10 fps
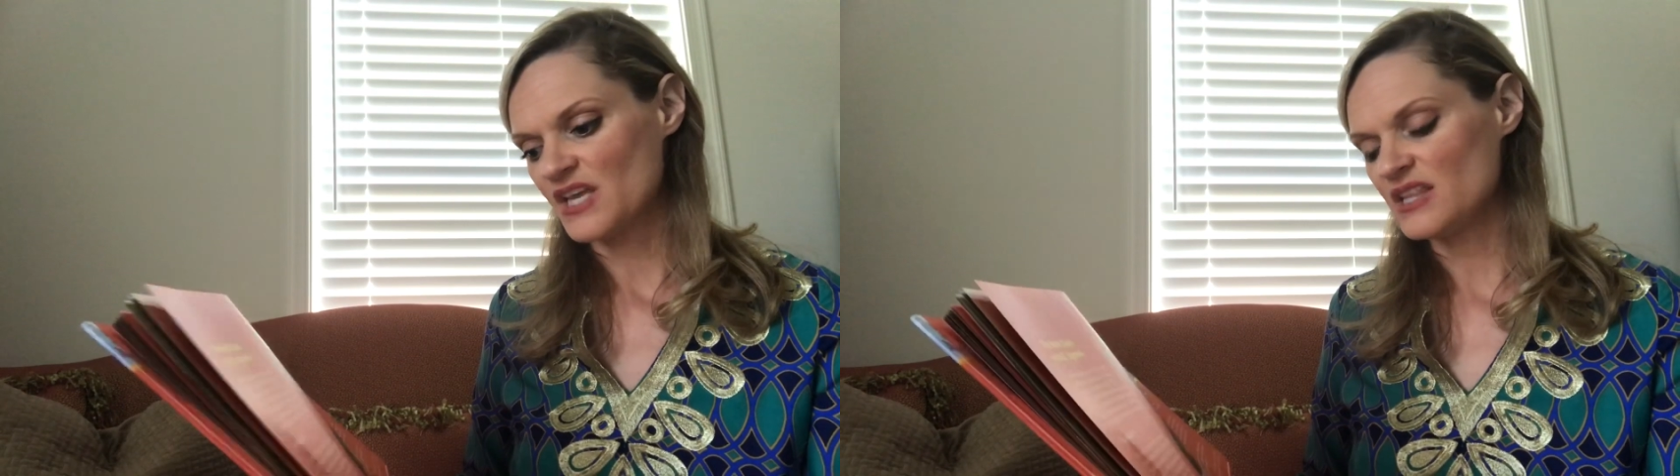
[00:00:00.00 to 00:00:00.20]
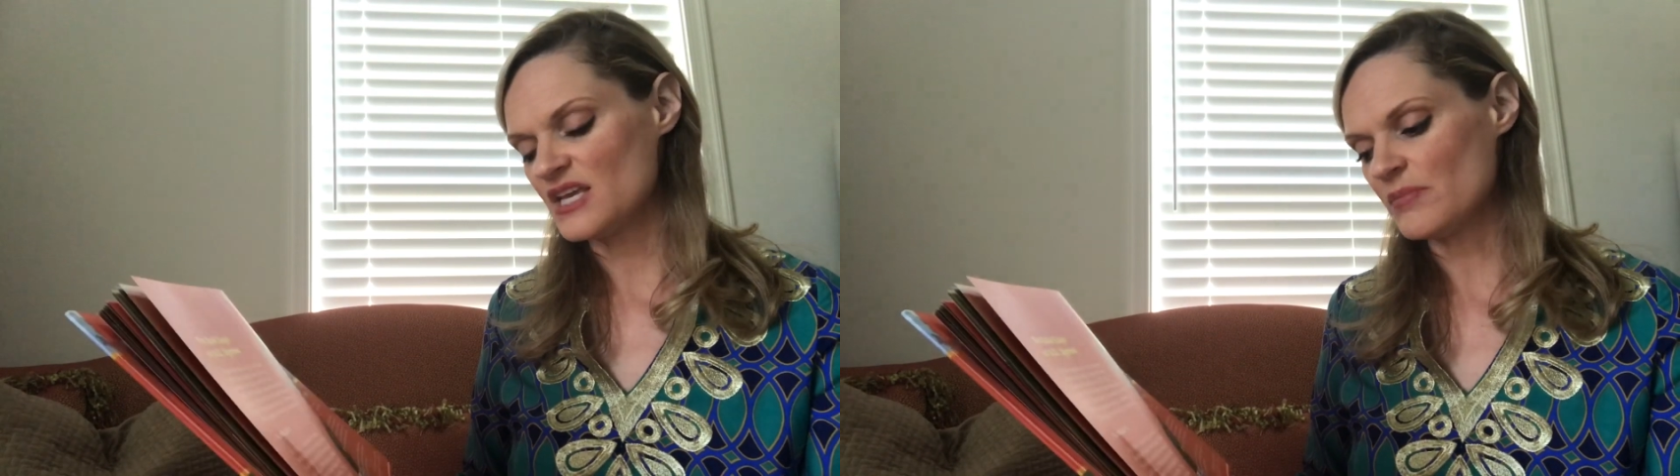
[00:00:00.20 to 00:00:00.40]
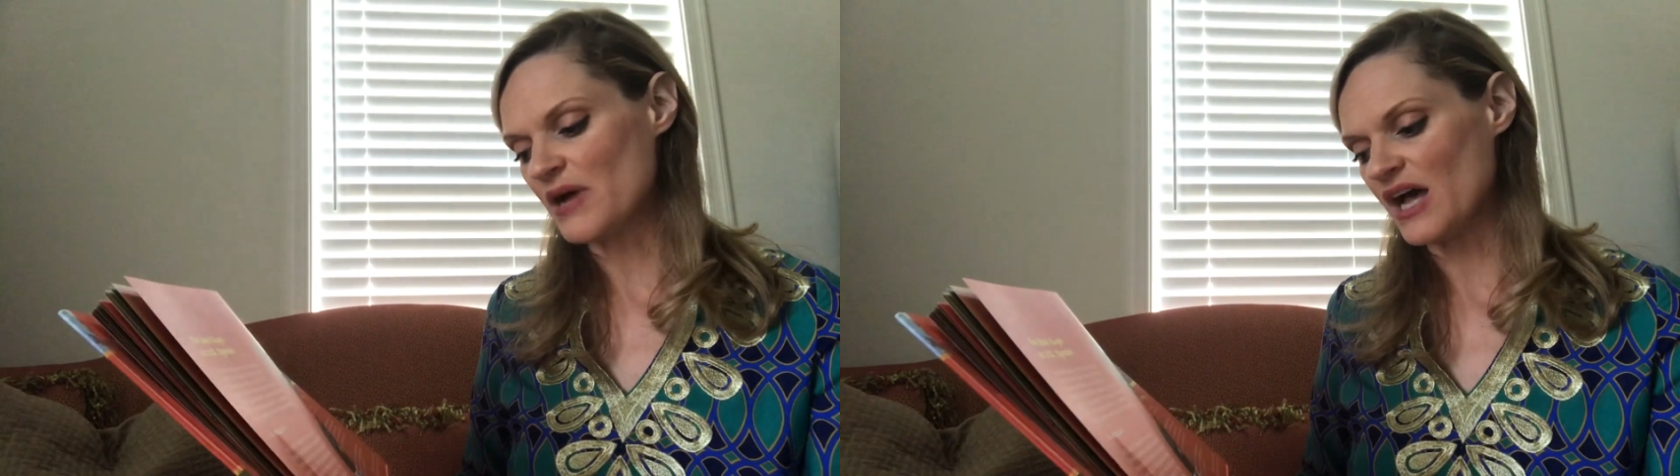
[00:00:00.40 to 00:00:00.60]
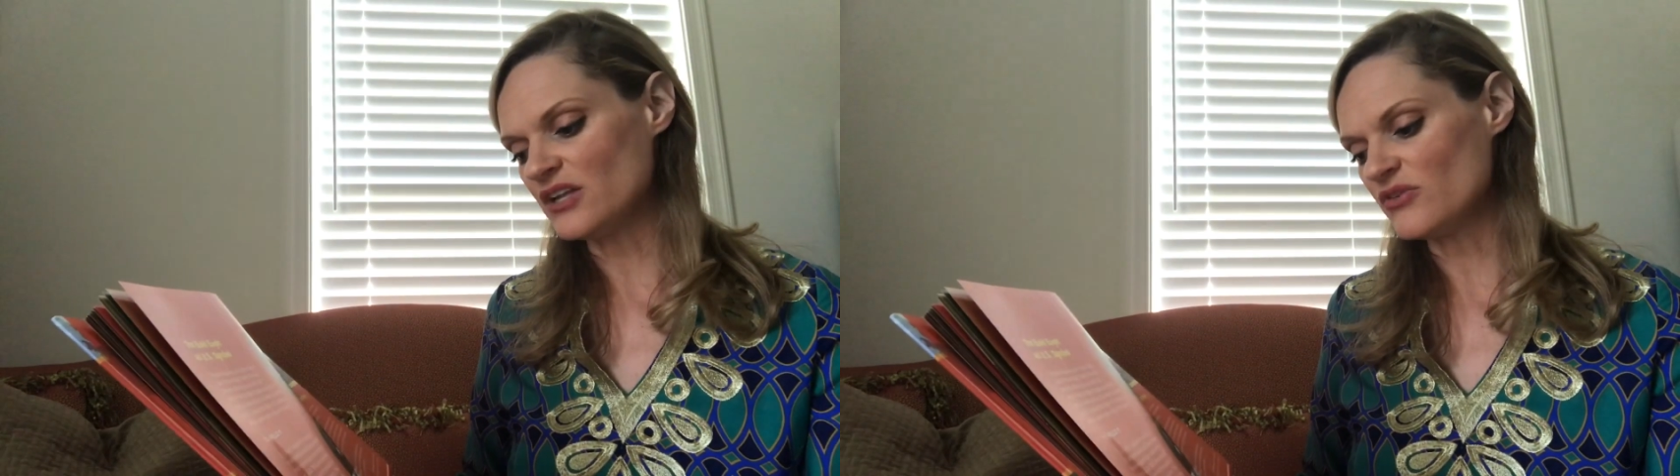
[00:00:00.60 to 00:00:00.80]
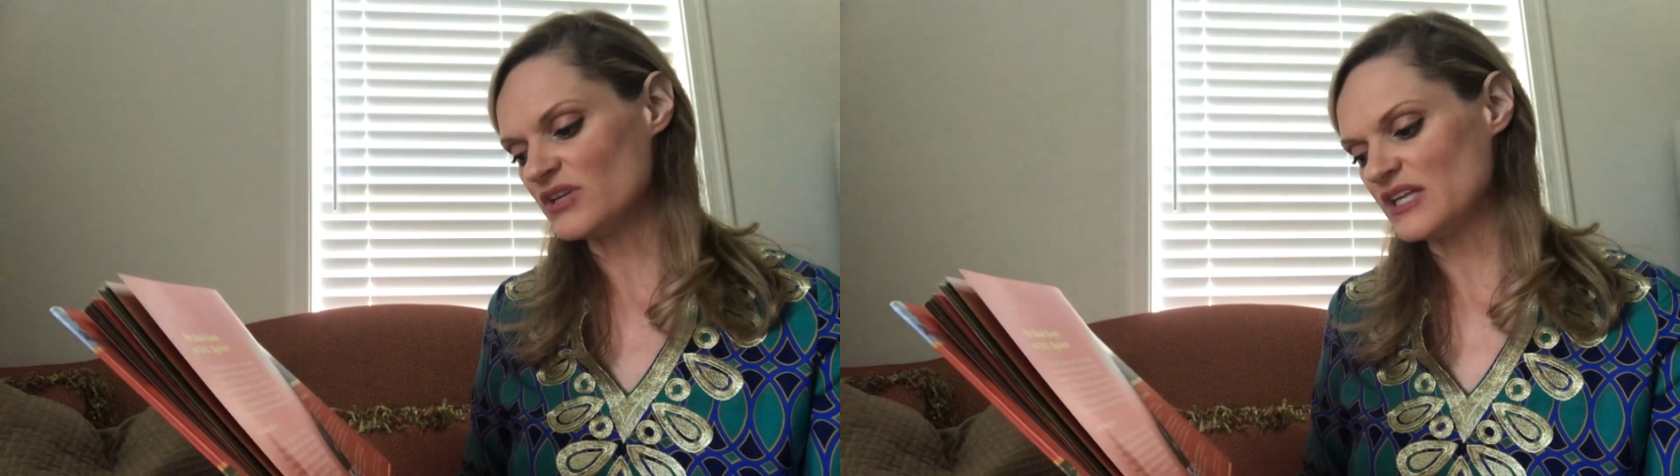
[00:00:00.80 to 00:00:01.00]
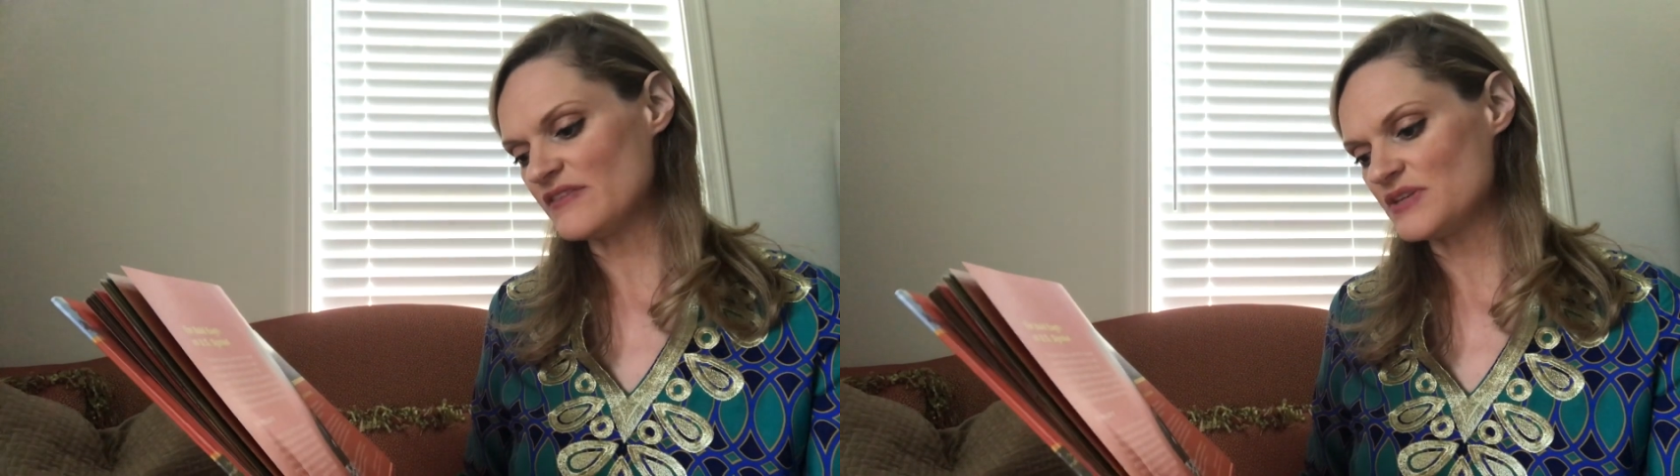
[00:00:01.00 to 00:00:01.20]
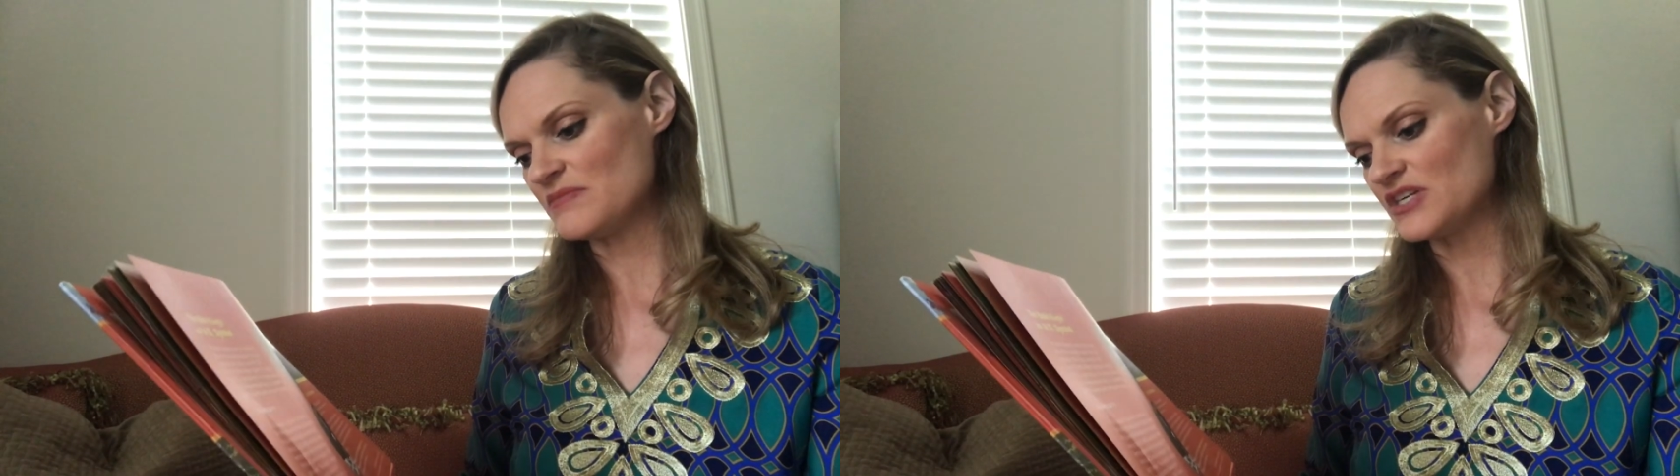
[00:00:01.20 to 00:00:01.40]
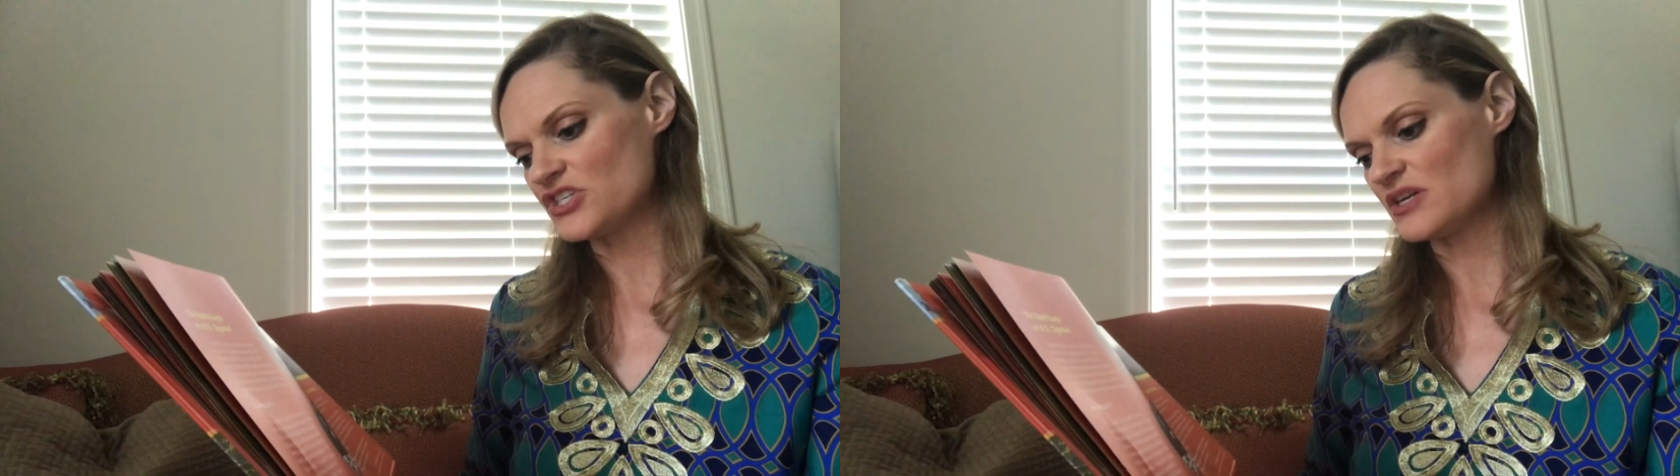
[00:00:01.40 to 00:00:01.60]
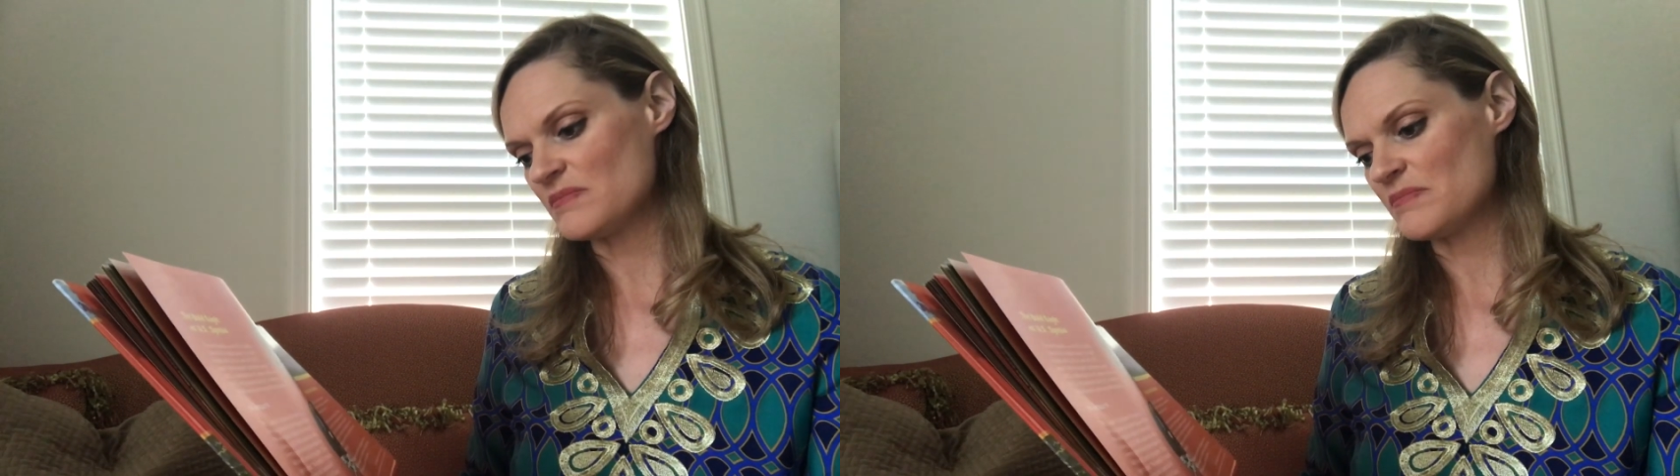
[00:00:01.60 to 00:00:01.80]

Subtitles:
The Apollo 11 mission